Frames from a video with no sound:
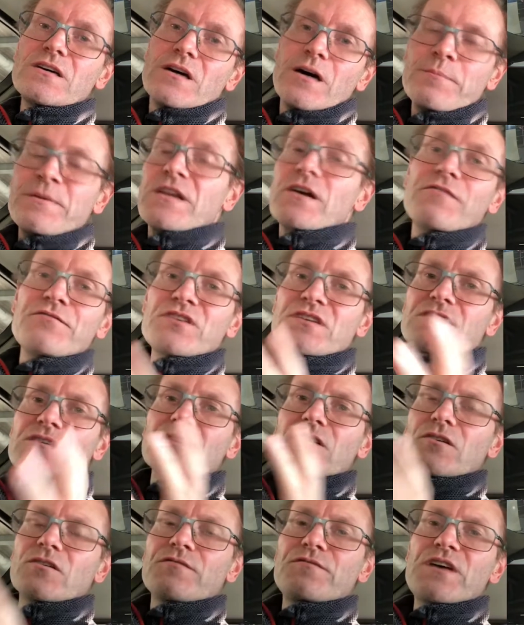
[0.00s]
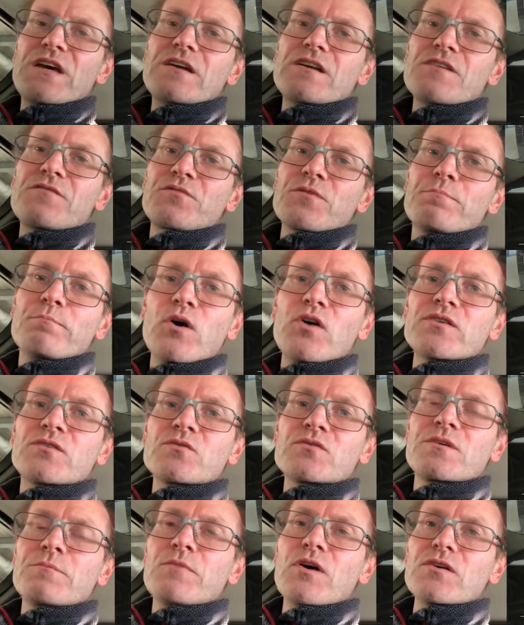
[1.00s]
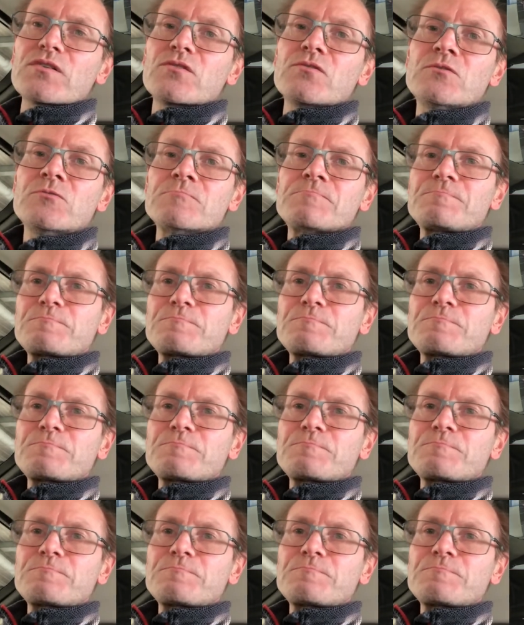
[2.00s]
I mean, obviously it will vary from model to model.